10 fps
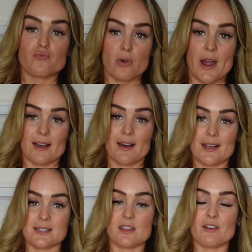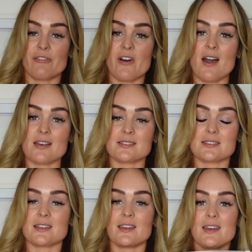Right guys, the
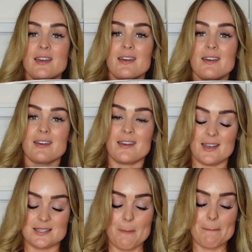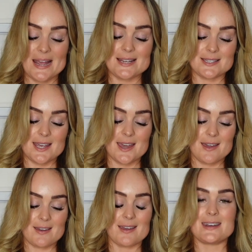first is a
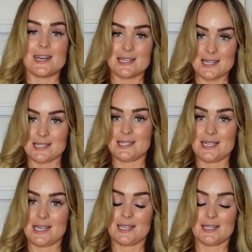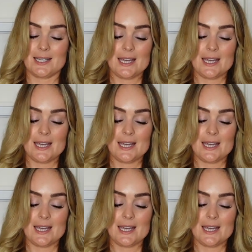basic necessity.